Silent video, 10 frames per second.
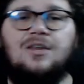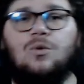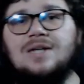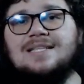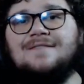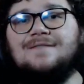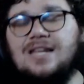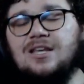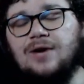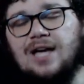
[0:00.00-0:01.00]
was a
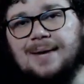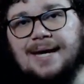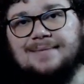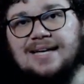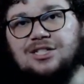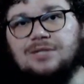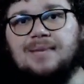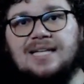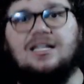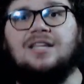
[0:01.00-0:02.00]
video game adaptation
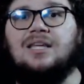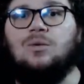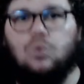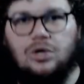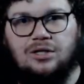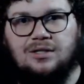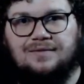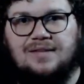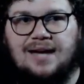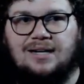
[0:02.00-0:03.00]
based on the world of
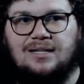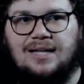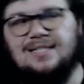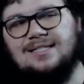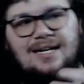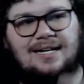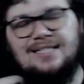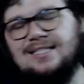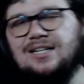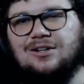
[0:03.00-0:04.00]
Daniel X, not
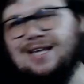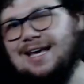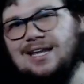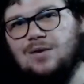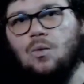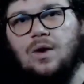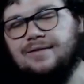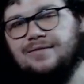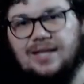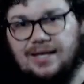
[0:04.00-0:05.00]
necessarily any one
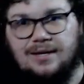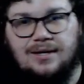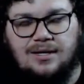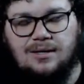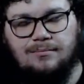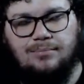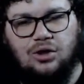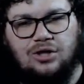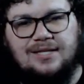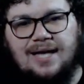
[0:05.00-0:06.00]
of the
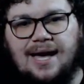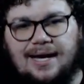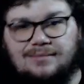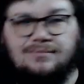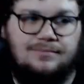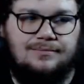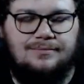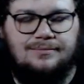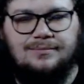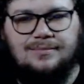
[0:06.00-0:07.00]
books that
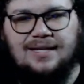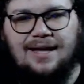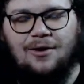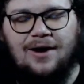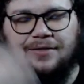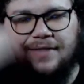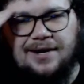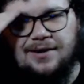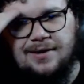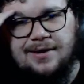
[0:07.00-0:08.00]
are out
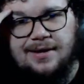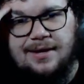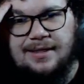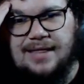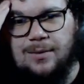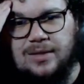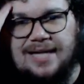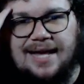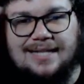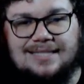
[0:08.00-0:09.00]
there. That was
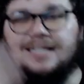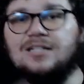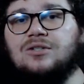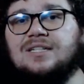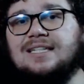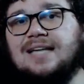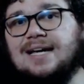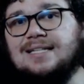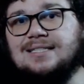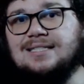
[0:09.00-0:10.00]
a Nintendo
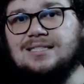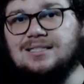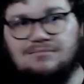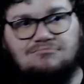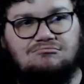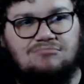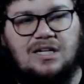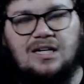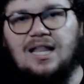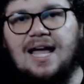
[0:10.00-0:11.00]
DS
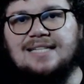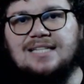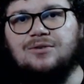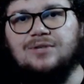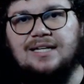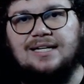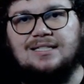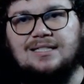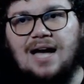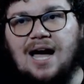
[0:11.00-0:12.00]
classic
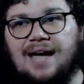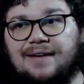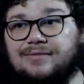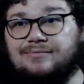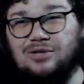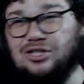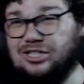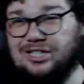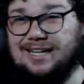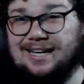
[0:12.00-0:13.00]
release. I
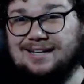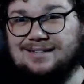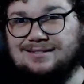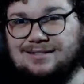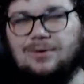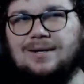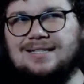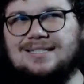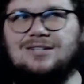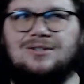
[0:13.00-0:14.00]
don't know
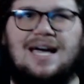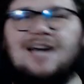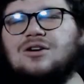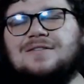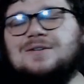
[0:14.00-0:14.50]
if it was a